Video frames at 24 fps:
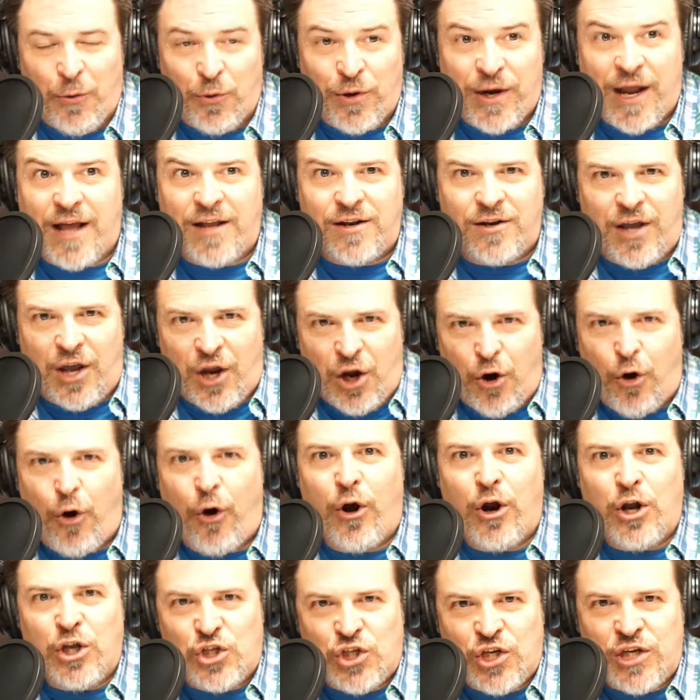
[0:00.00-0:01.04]
We're not
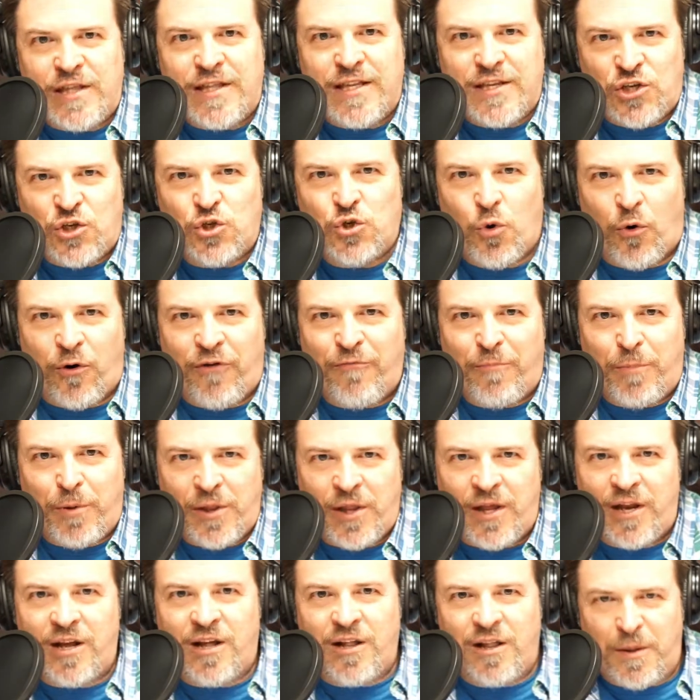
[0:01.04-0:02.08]
encouraging this sort of
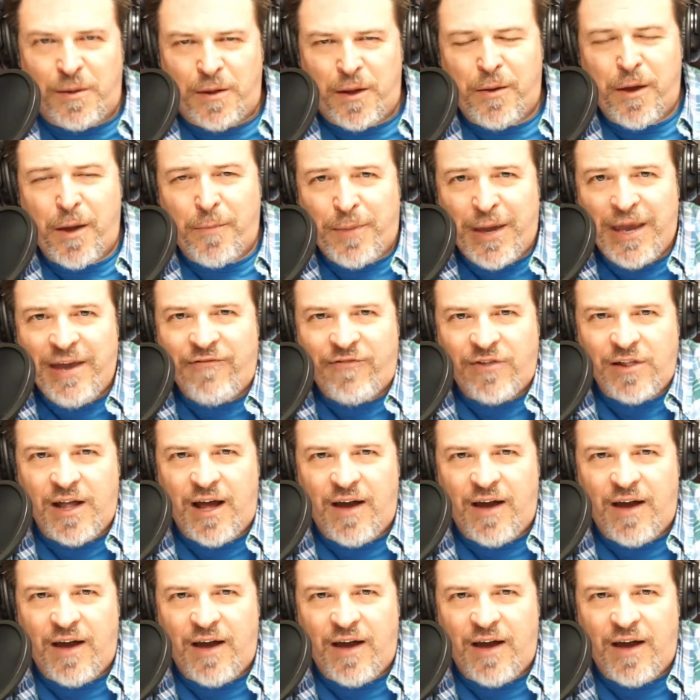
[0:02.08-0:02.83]
political upheaval,